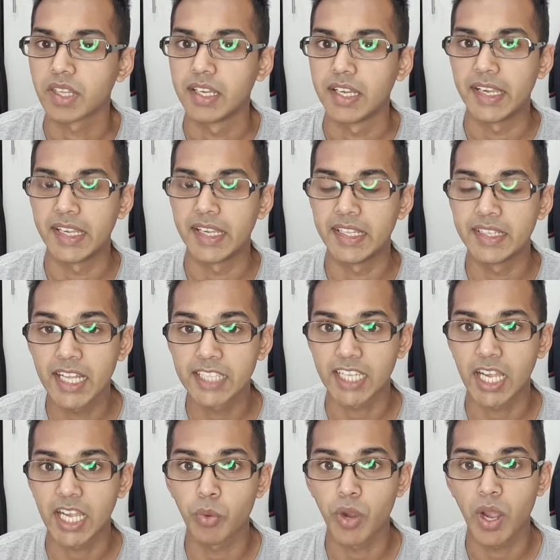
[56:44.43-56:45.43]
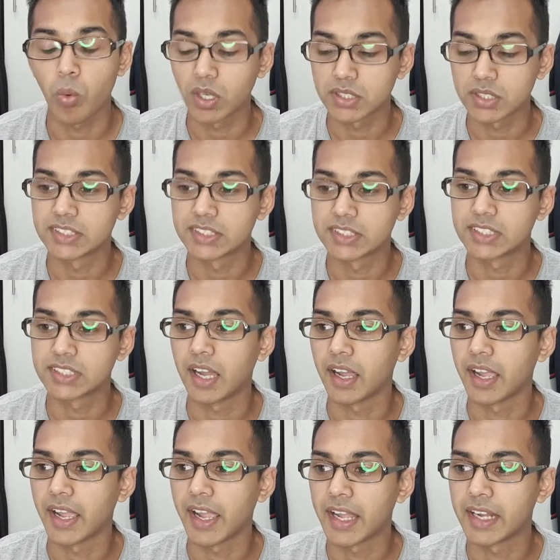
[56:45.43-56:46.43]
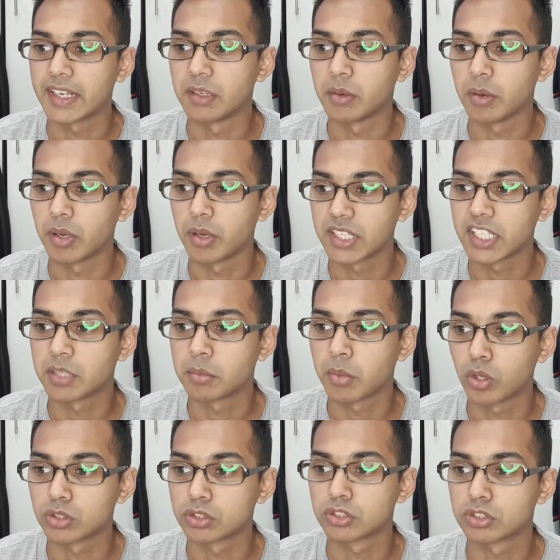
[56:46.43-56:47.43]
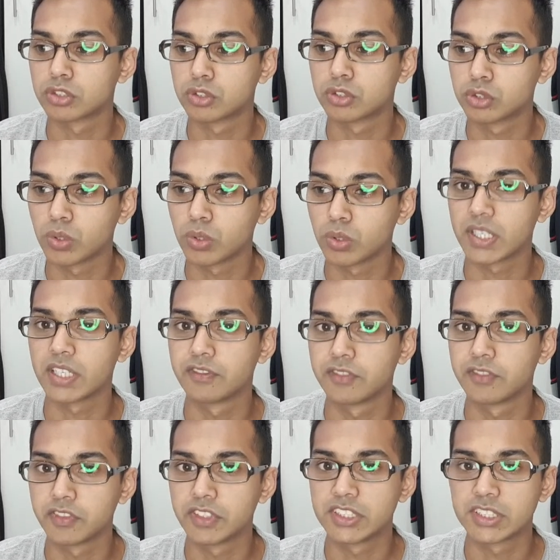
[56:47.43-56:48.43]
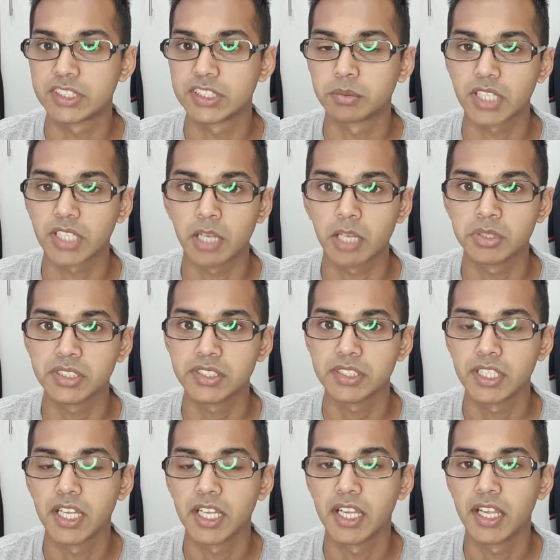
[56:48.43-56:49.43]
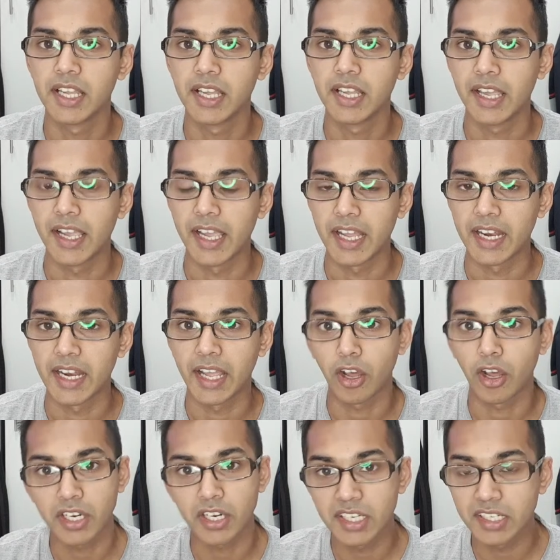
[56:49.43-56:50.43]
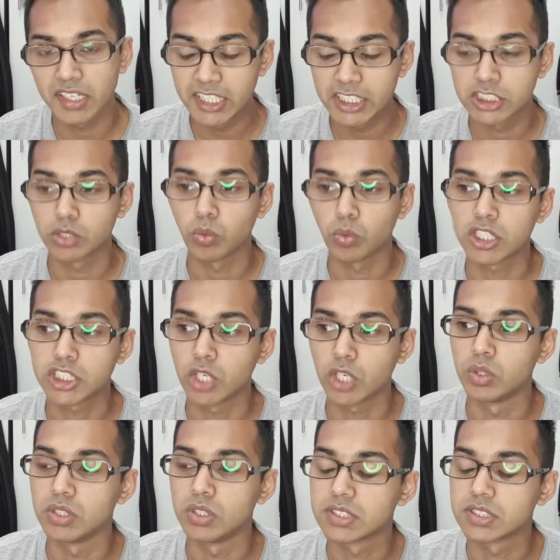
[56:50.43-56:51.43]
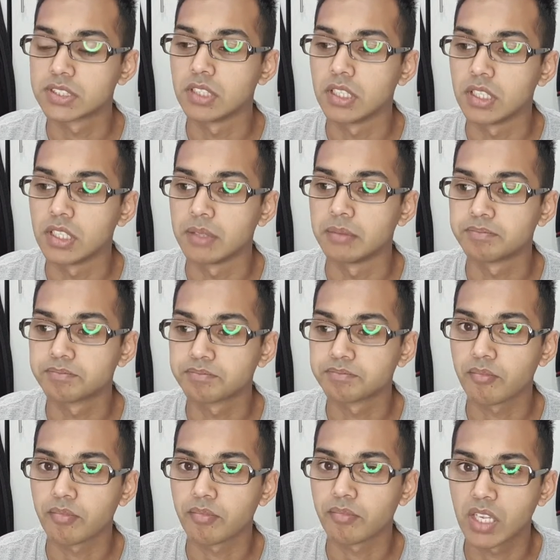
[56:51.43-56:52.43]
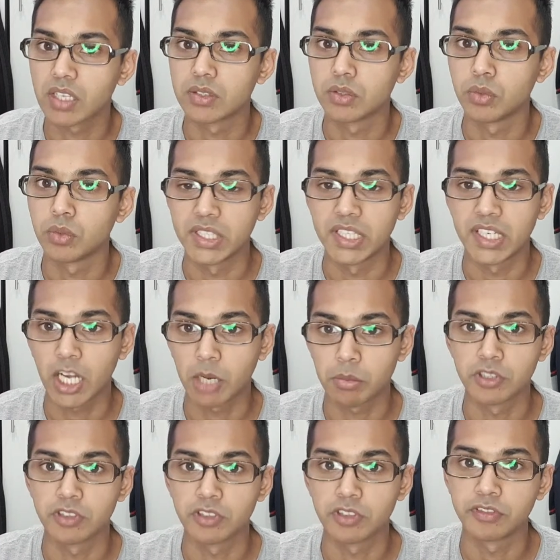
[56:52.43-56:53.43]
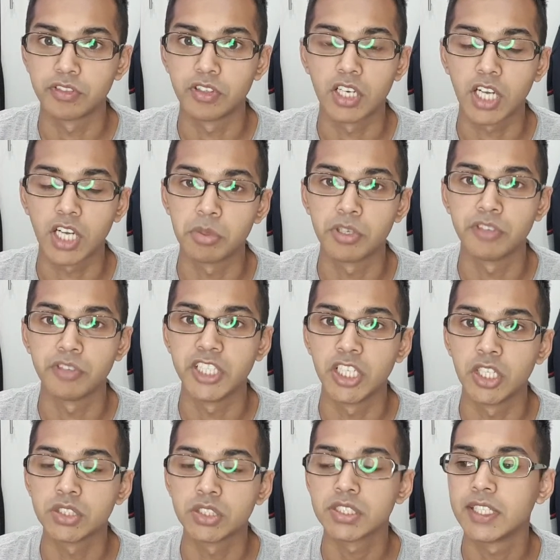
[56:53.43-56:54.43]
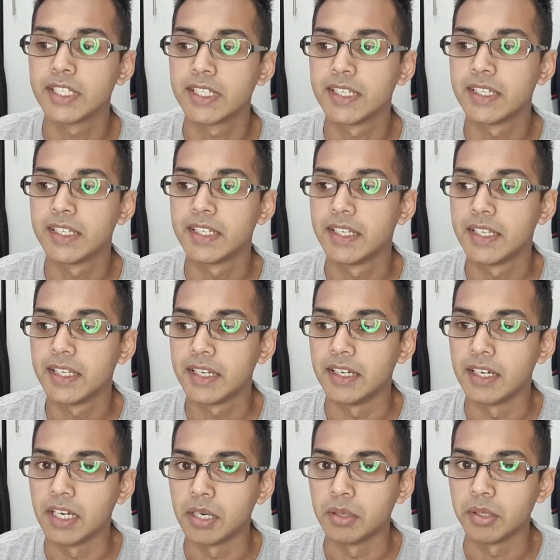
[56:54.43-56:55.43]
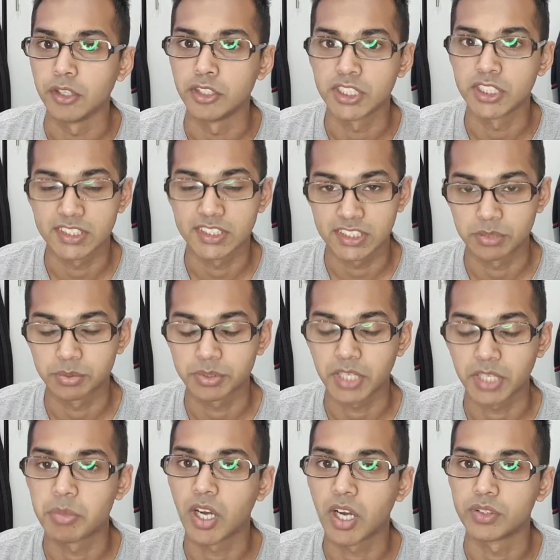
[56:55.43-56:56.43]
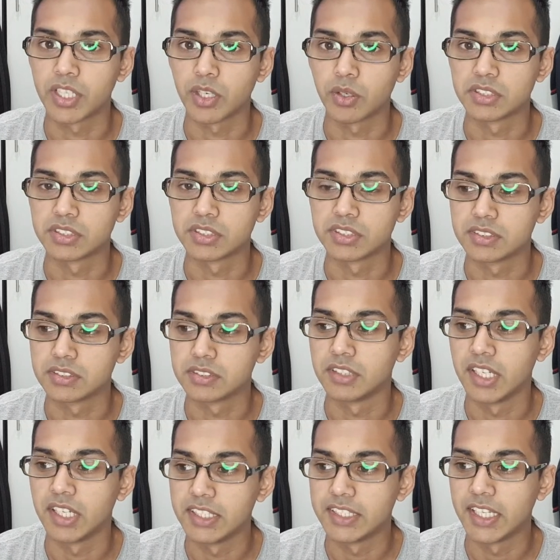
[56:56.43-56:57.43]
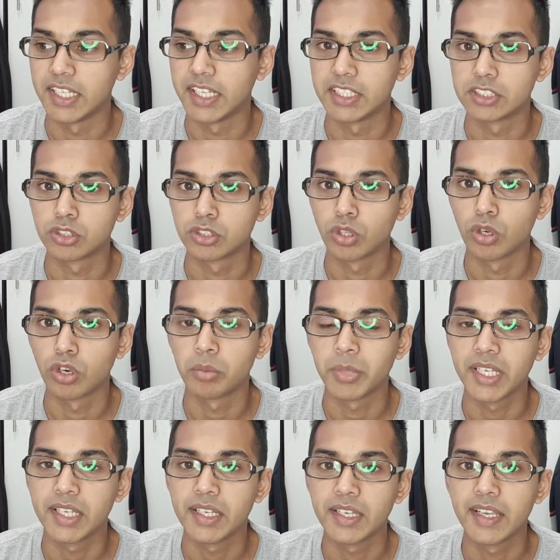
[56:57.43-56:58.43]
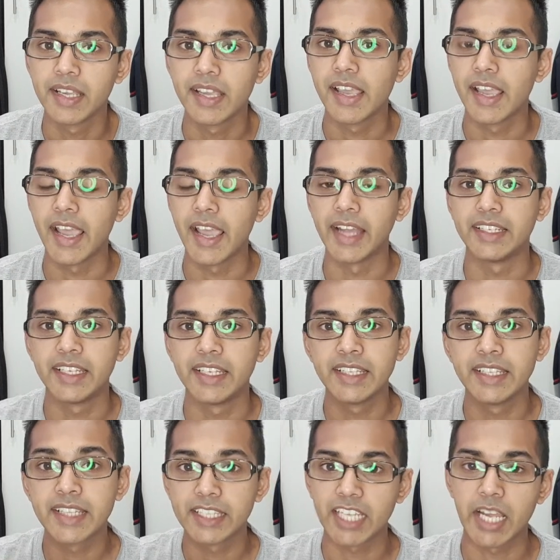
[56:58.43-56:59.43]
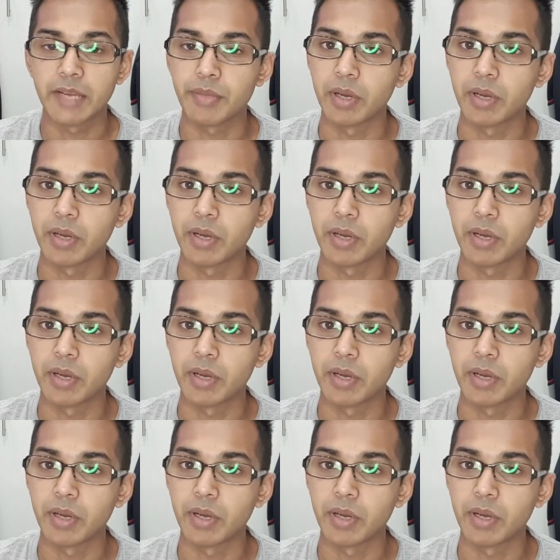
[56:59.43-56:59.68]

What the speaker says: in that time where I wasn't, I had I think about 250 subscribers, and I already reached the watch hours within a couple of videos. It was just a subscriber count that was really taking its toll on me. And in that time, I